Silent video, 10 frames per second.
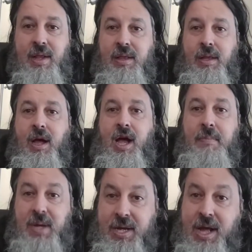
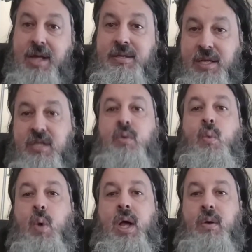Long because it's
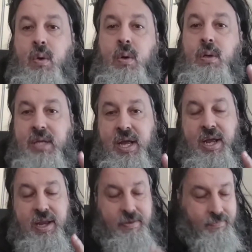one whole
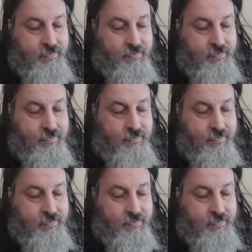day.